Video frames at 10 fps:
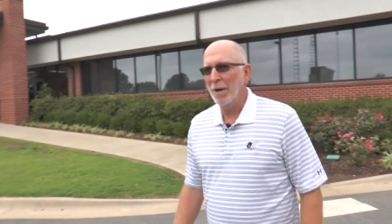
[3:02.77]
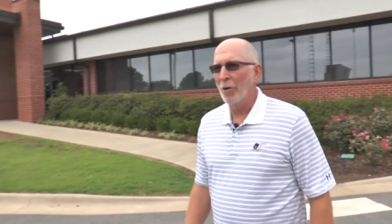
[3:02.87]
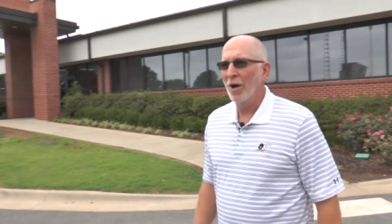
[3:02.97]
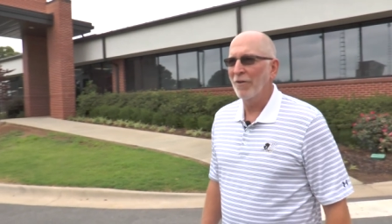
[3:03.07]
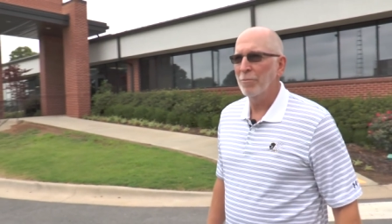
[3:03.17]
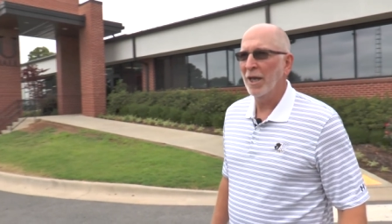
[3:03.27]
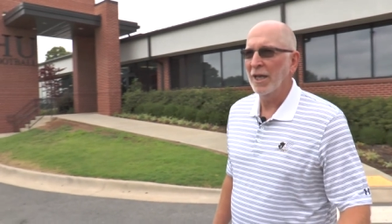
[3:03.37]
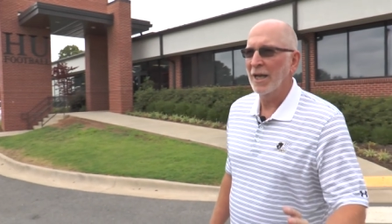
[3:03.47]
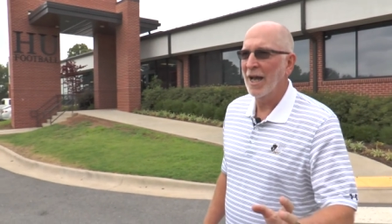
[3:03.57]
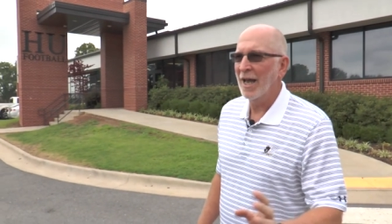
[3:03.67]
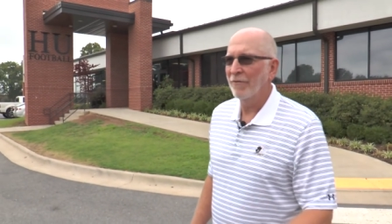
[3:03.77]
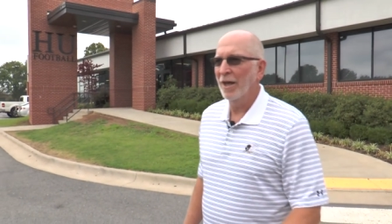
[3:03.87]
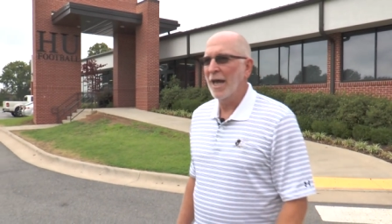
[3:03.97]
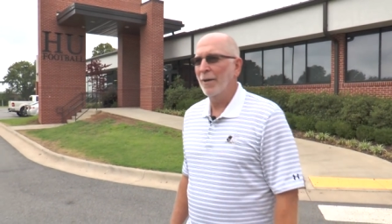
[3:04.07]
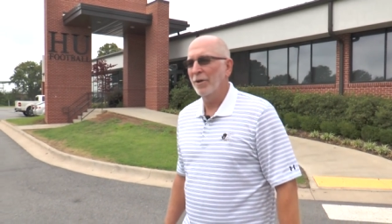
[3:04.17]
my wife Peggy and I, have
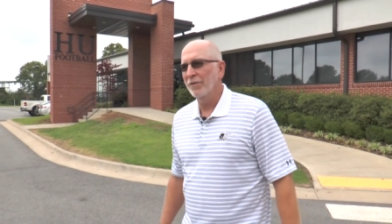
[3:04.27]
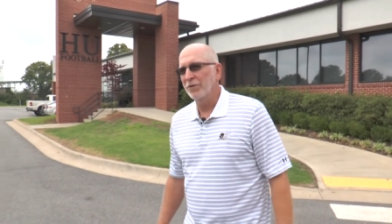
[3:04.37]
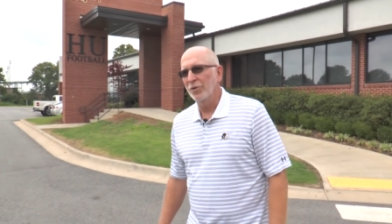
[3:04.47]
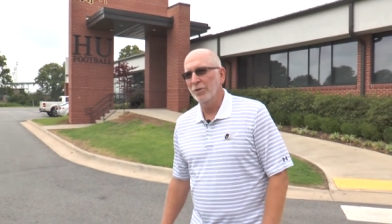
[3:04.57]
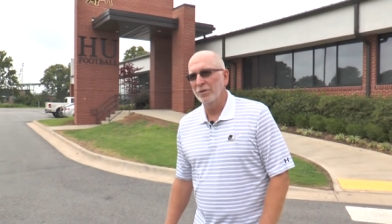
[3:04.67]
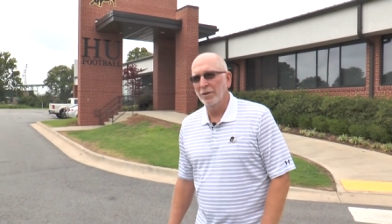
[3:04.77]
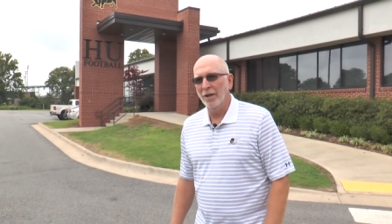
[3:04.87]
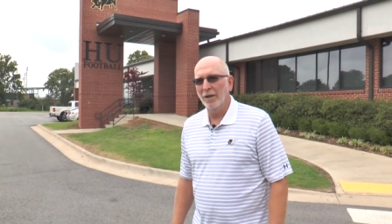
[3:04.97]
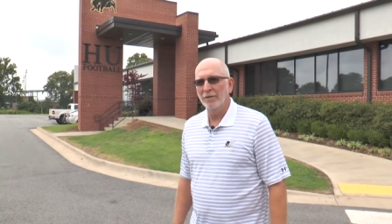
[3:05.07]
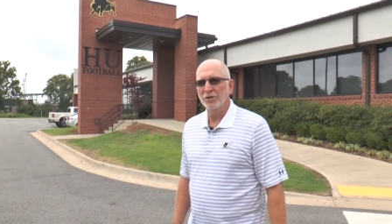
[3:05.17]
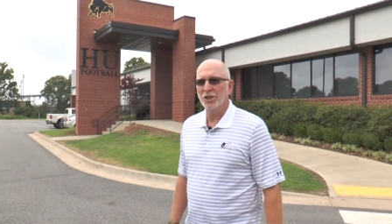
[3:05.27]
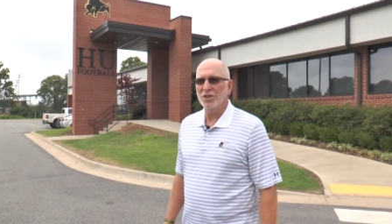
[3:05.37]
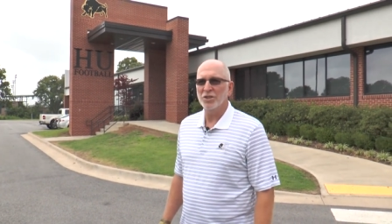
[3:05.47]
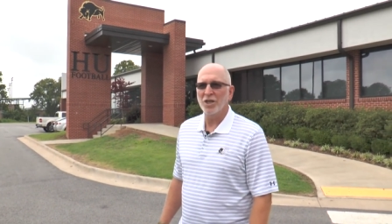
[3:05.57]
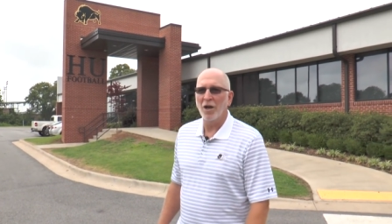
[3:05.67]
a habit of doing uh,
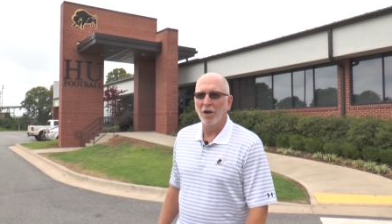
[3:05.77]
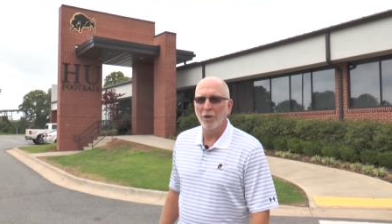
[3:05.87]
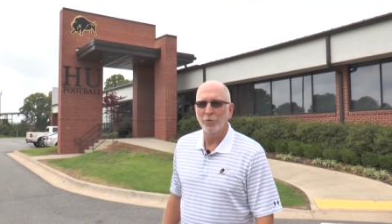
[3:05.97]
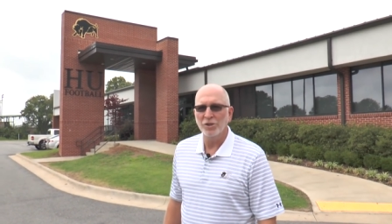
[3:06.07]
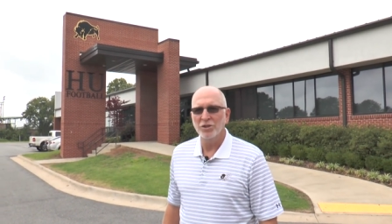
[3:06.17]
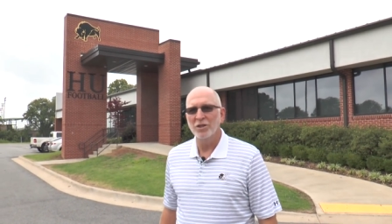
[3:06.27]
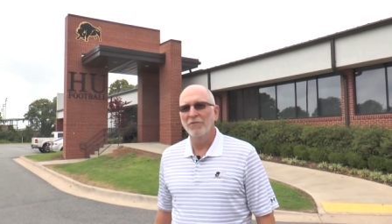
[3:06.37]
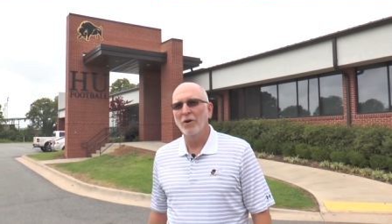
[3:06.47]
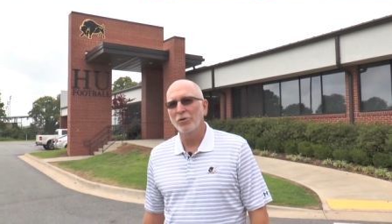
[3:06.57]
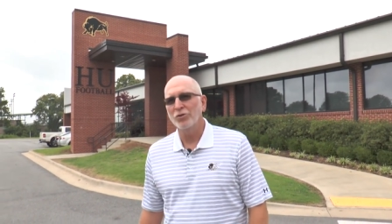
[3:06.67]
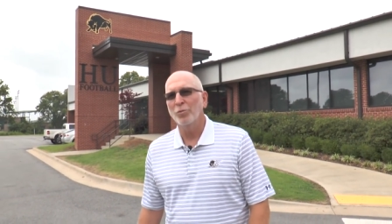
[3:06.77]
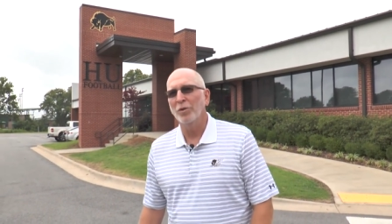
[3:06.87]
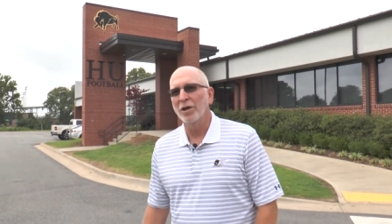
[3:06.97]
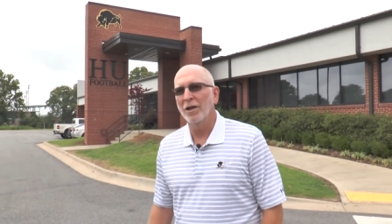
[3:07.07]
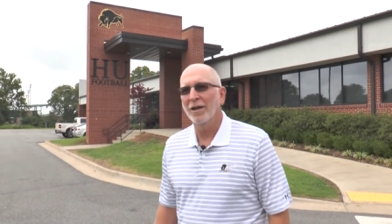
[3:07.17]
Jesus Calling, which is a devotional
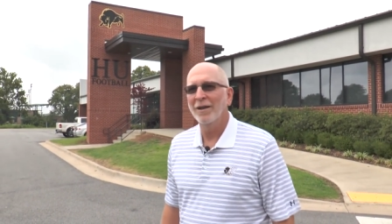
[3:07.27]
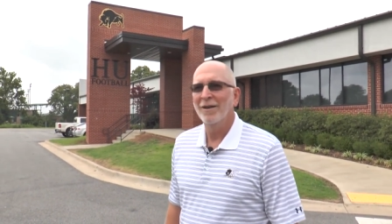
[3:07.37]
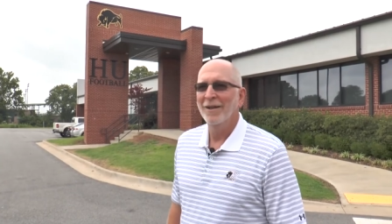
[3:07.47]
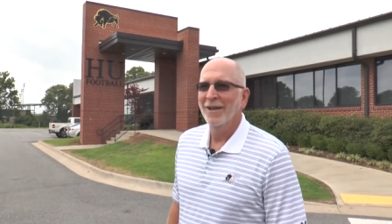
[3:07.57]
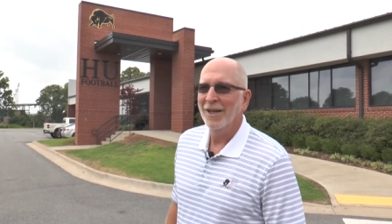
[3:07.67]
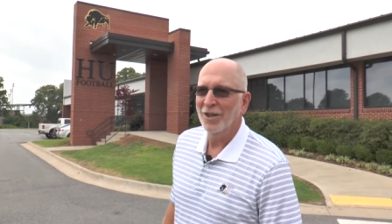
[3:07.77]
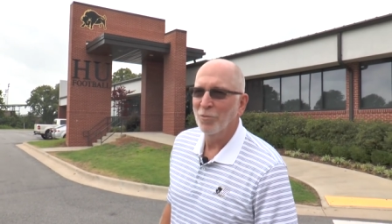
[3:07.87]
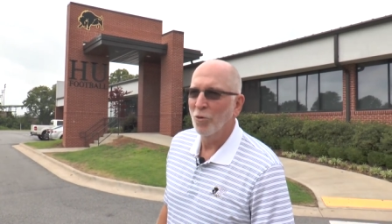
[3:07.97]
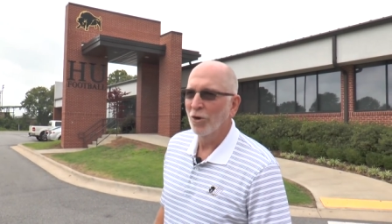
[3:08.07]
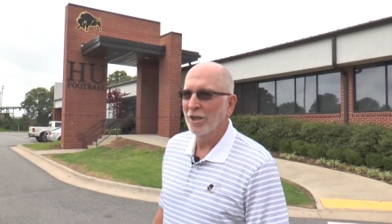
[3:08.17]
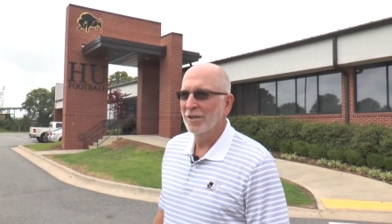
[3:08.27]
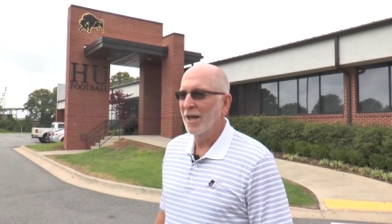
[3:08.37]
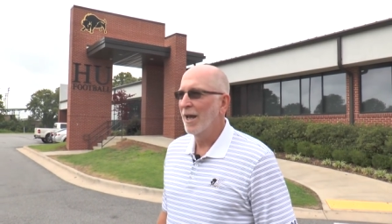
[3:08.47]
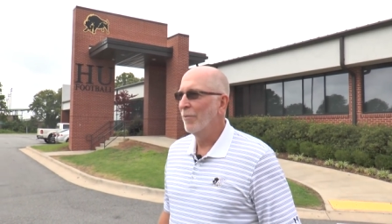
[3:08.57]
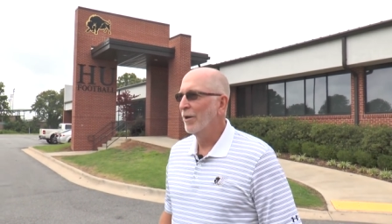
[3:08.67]
booklet in the morning
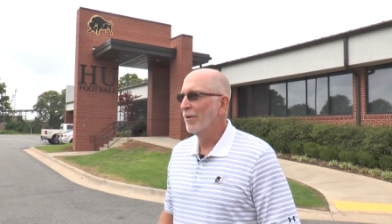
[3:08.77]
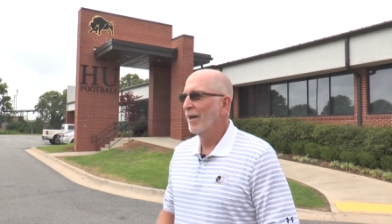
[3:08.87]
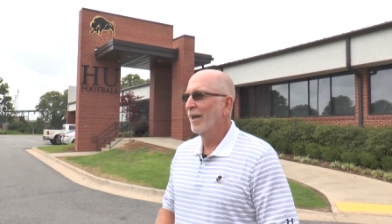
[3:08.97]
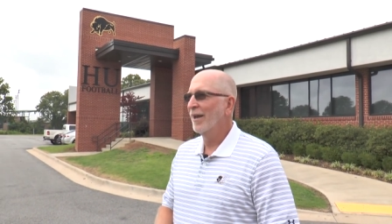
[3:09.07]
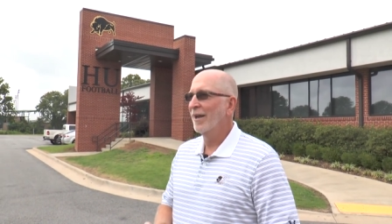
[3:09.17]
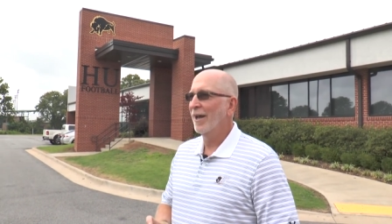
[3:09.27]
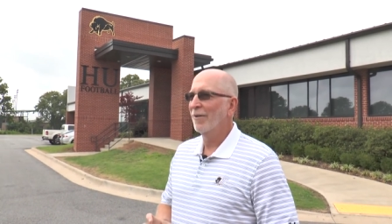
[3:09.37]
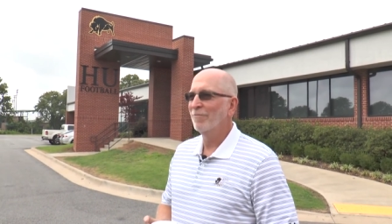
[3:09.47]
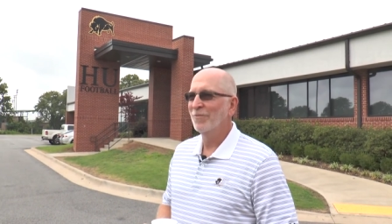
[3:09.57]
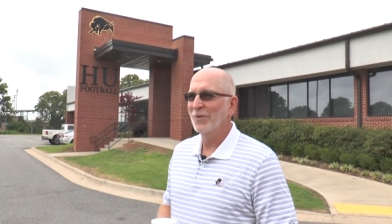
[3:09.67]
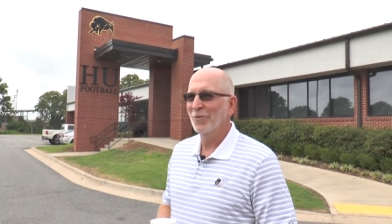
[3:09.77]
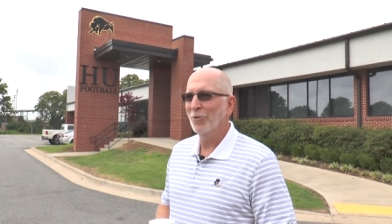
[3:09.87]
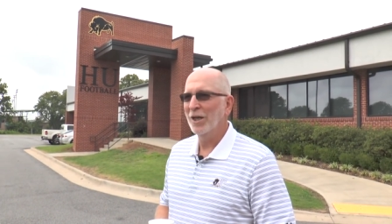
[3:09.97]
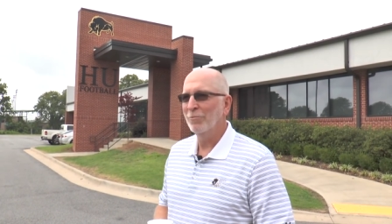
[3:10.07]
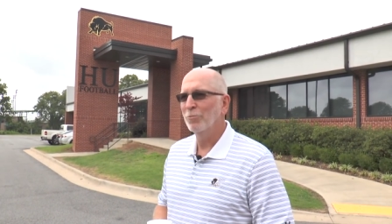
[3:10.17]
time, and, and uh,
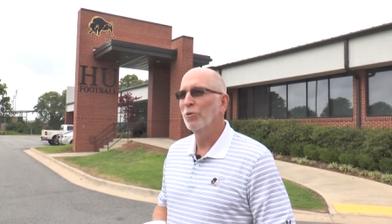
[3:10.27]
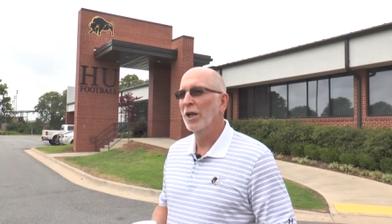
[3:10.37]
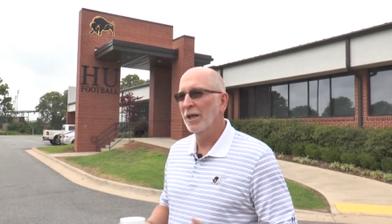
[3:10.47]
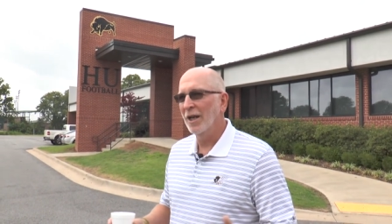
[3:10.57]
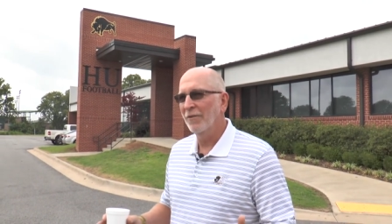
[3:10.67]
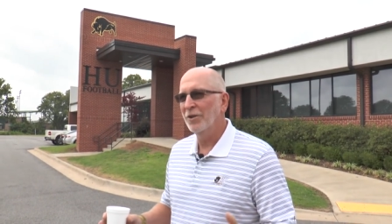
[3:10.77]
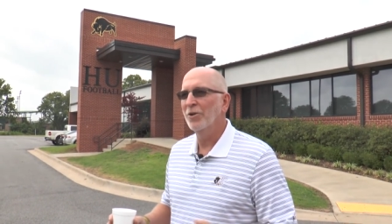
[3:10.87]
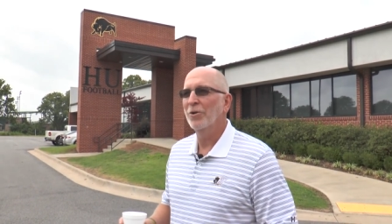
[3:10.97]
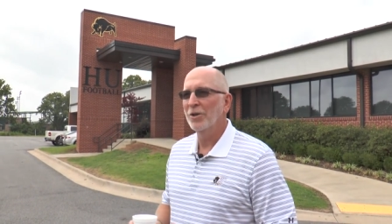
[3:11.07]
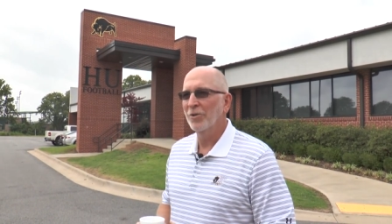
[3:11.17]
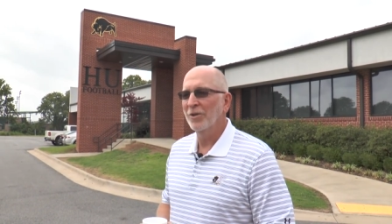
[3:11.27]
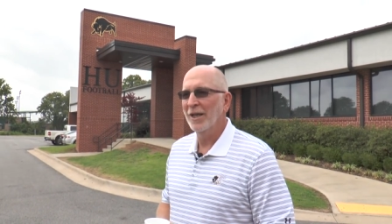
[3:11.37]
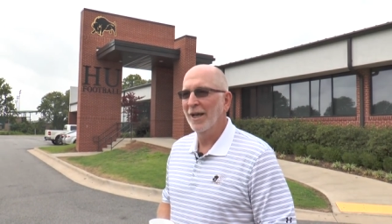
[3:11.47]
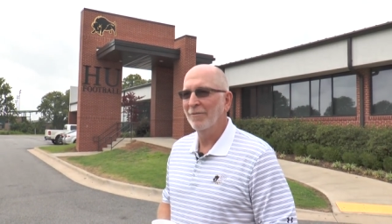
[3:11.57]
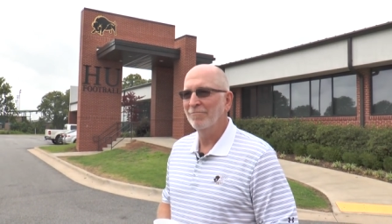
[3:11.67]
we really love do, doing
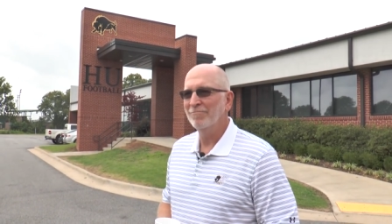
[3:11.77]
that.